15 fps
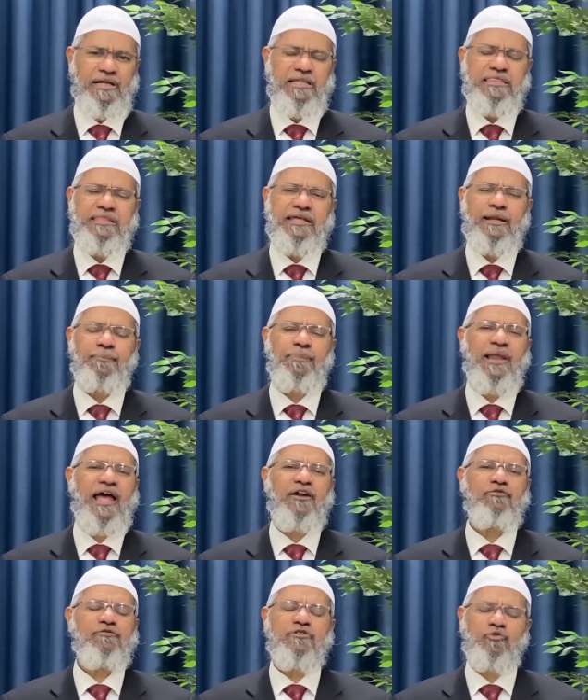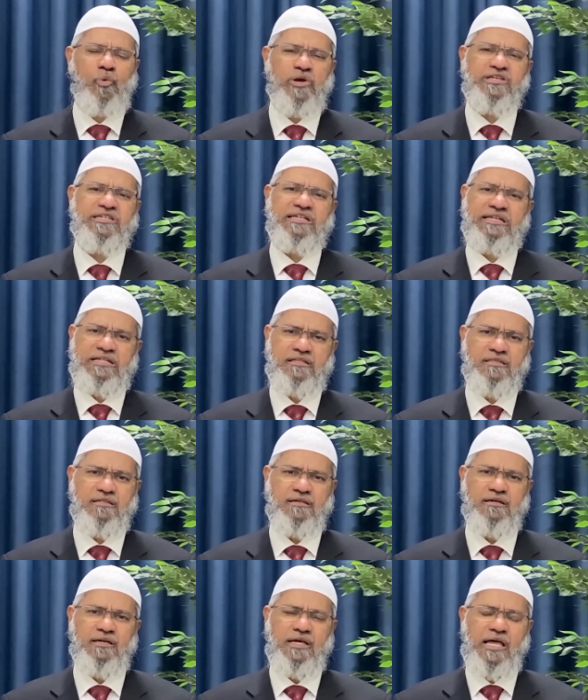The reply to this question is
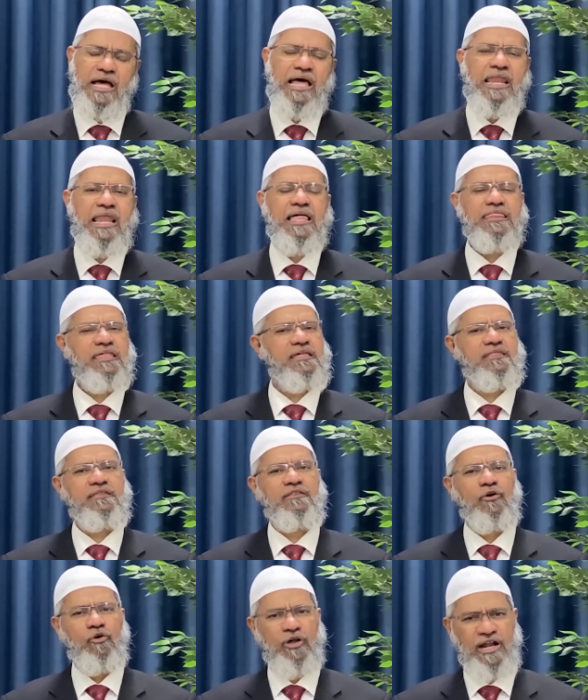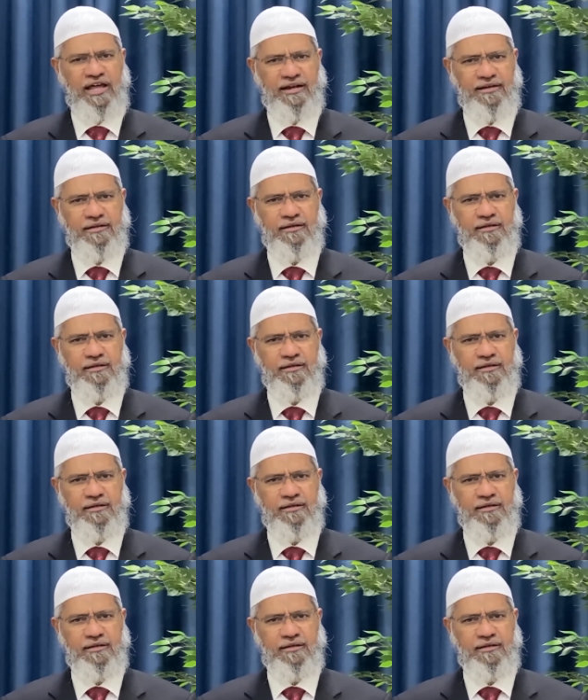Allah says in the Quran,